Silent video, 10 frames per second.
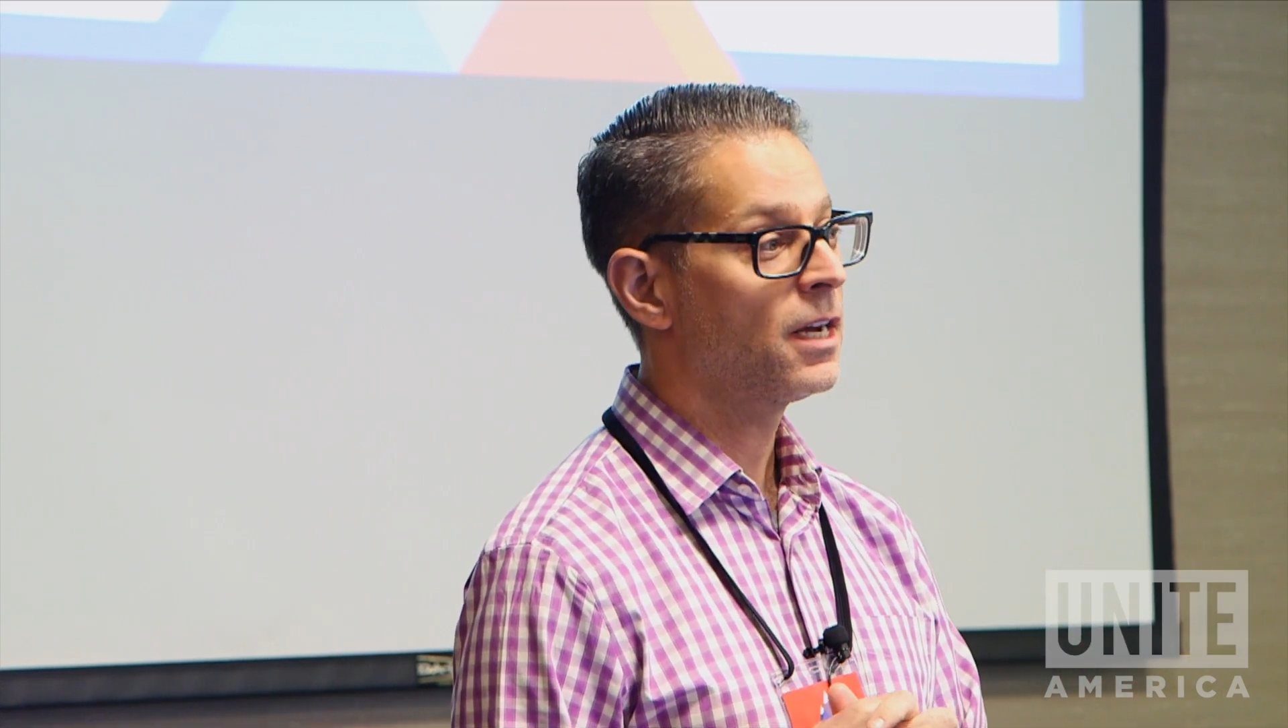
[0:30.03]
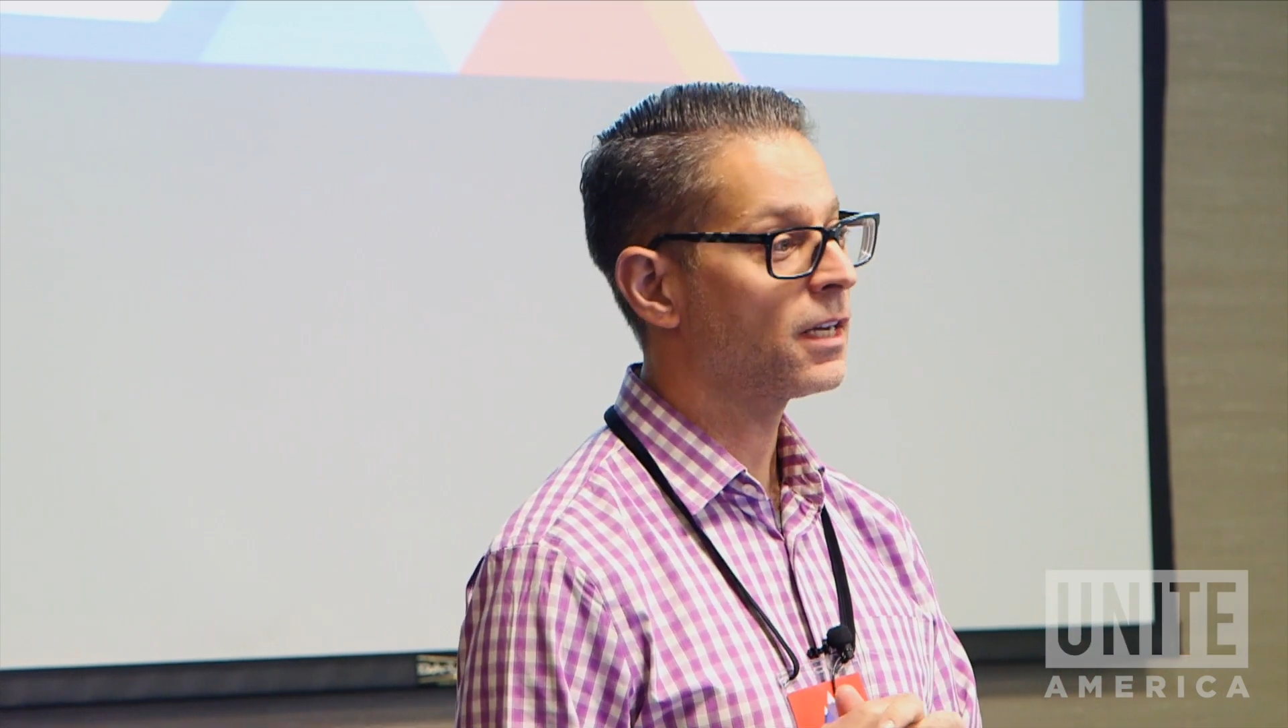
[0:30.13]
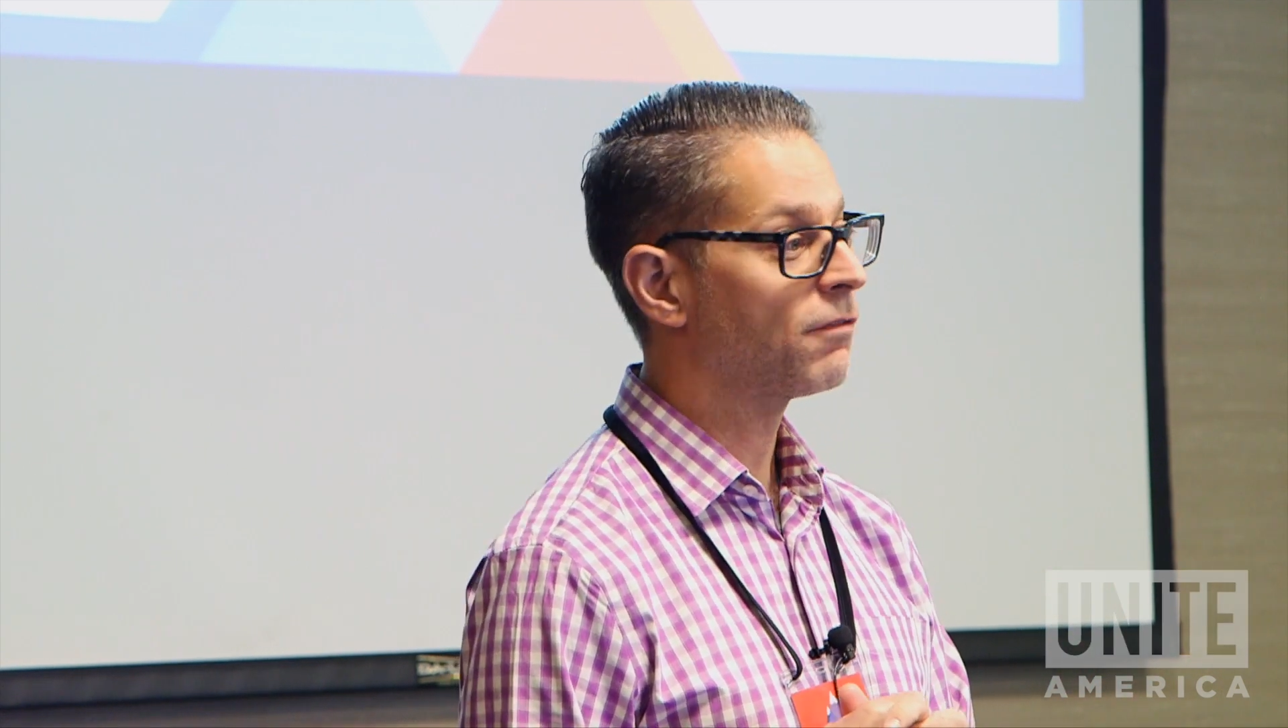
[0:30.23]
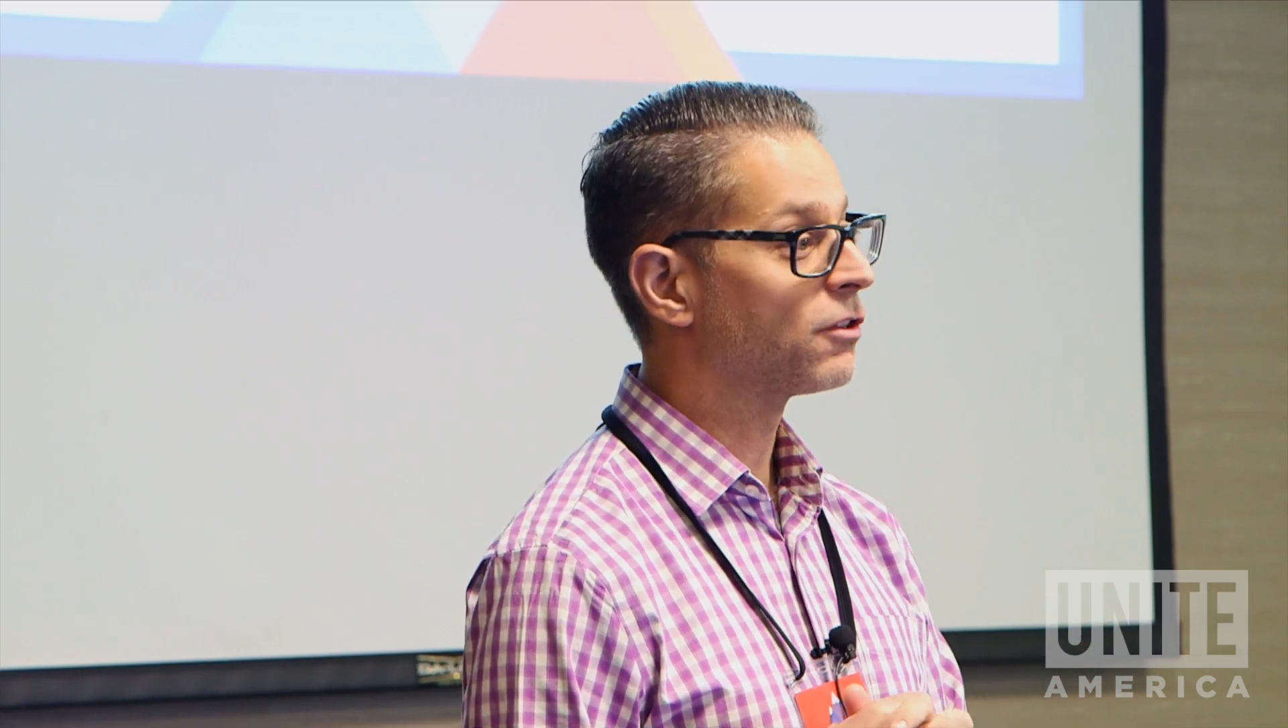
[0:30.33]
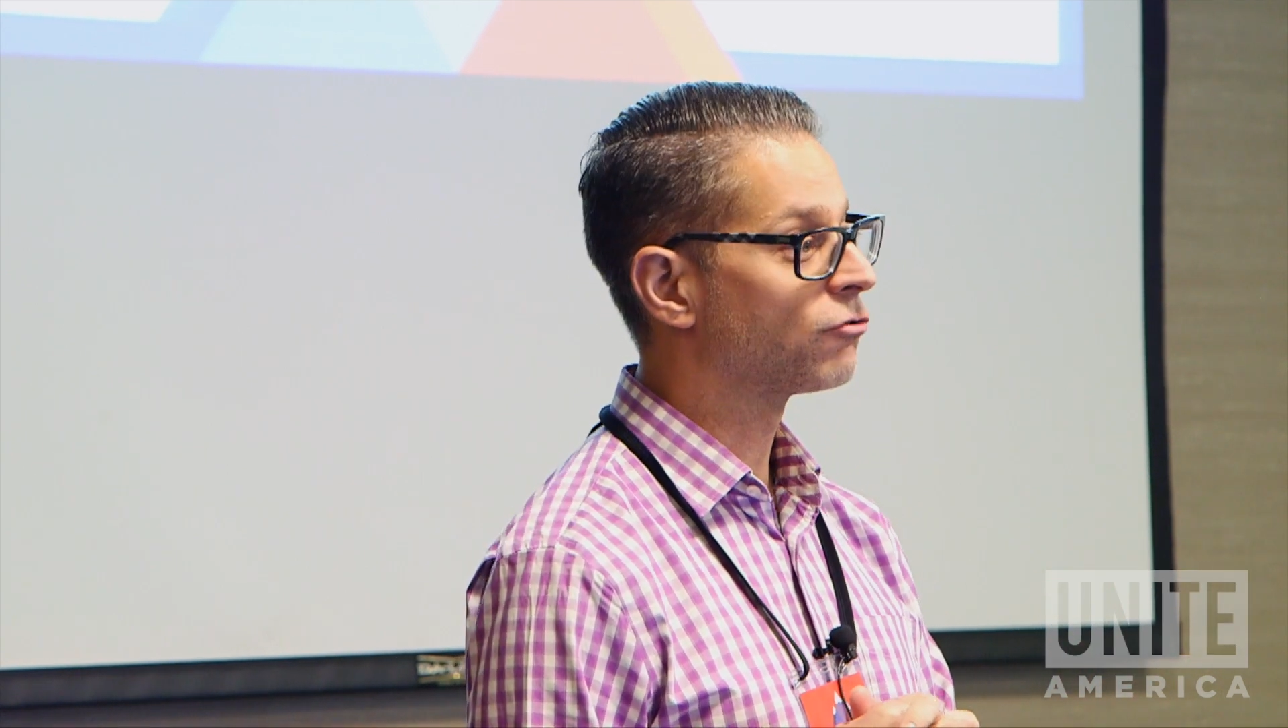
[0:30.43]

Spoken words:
even